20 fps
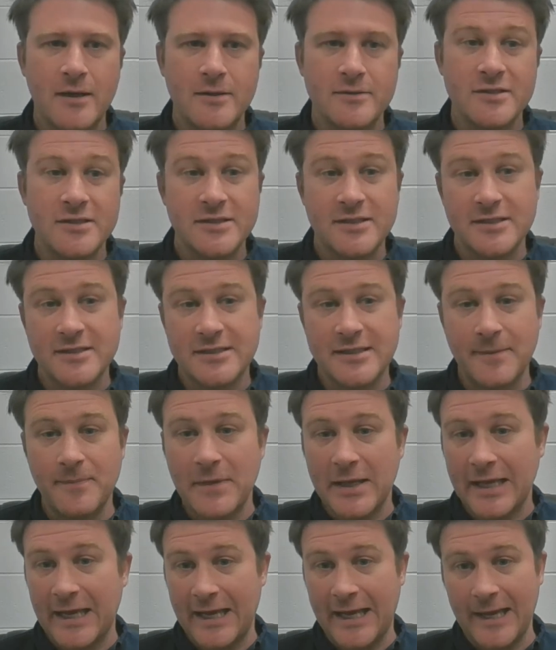just as
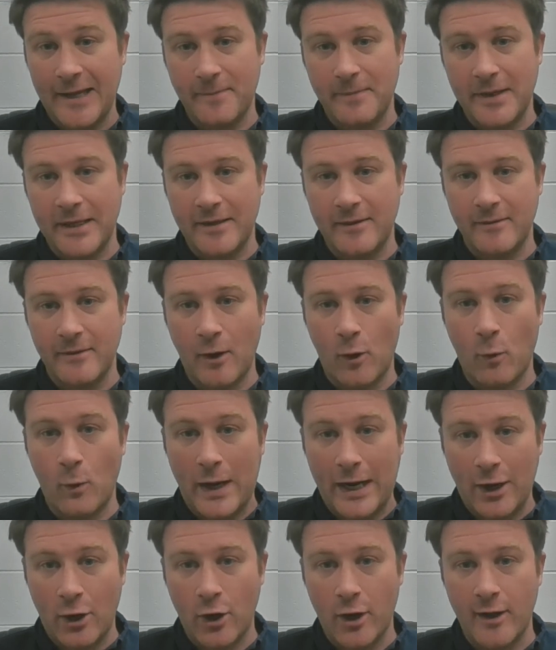something I had been
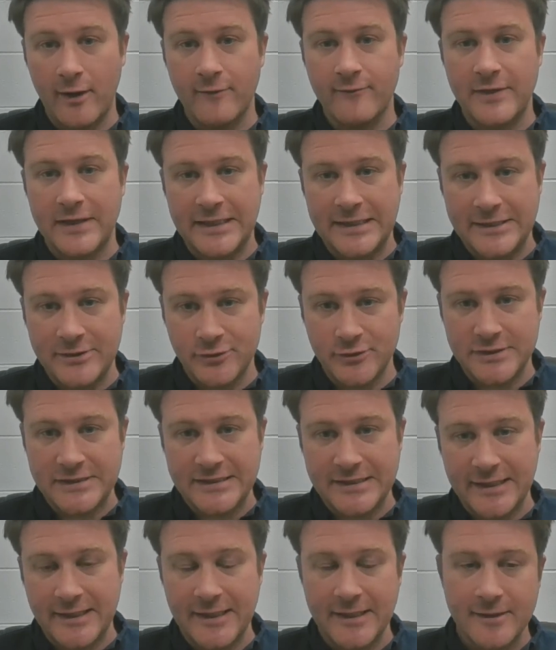aware of and
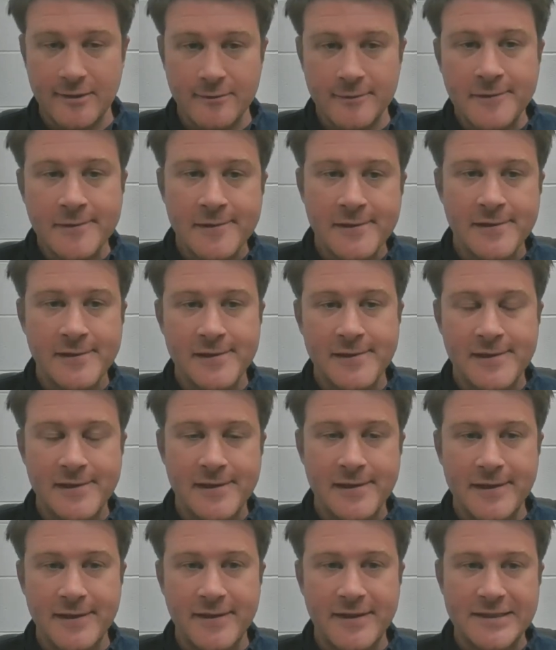interested in.
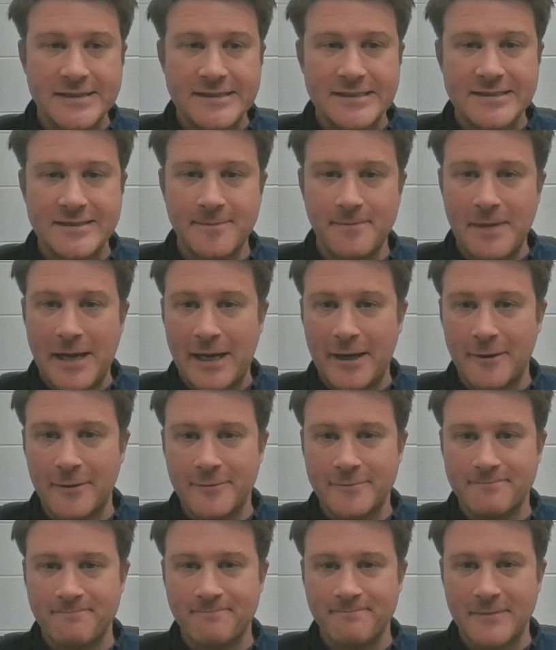This is
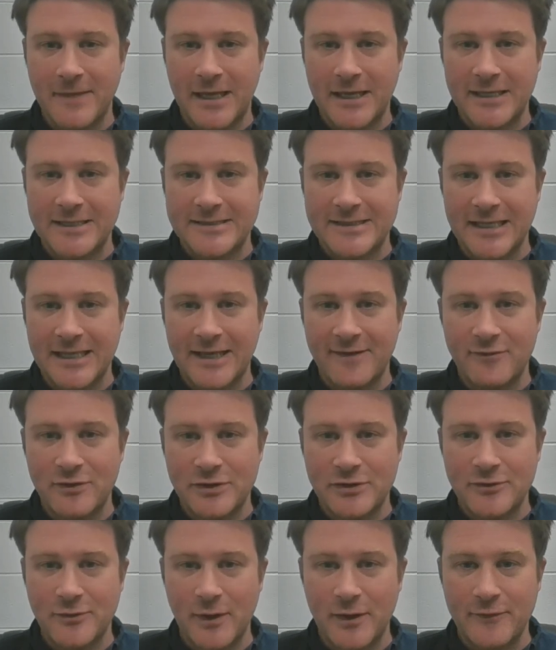about, I guess,
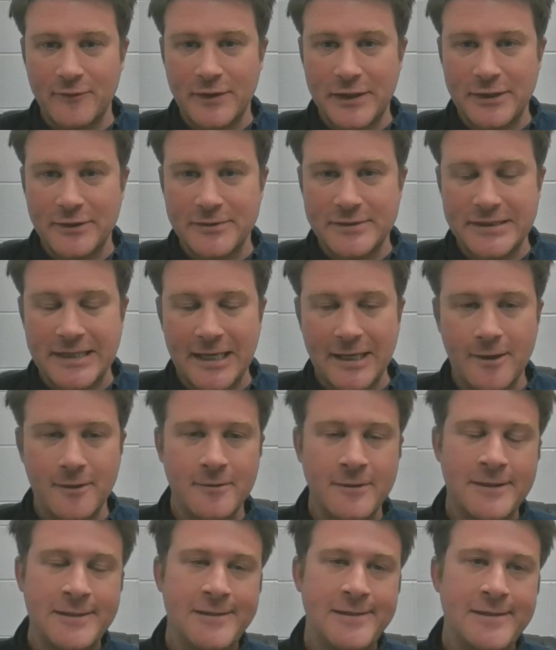11, 12 years now.
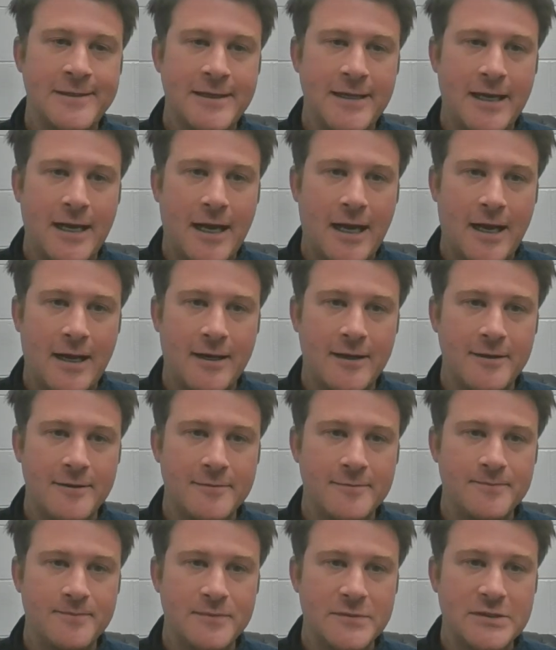
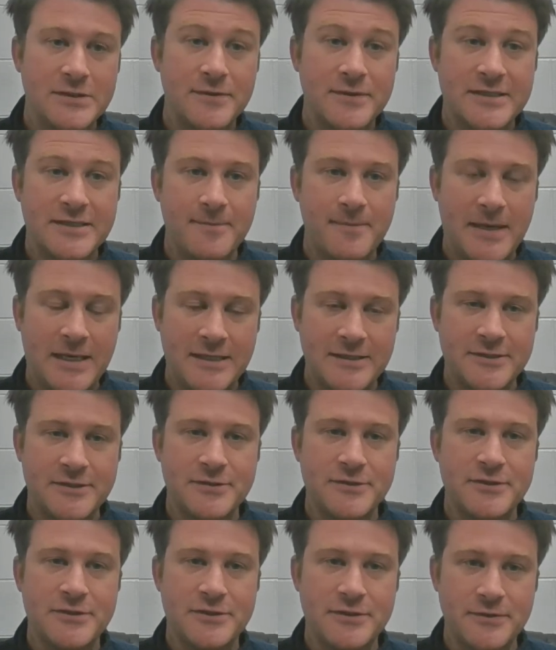So as a
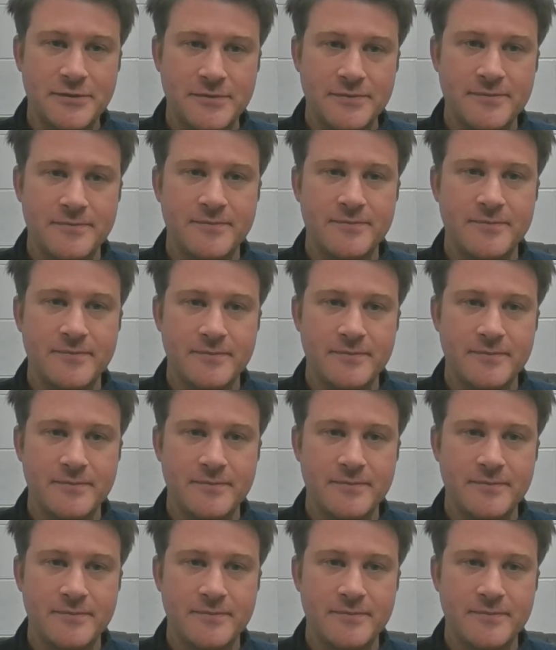master's student,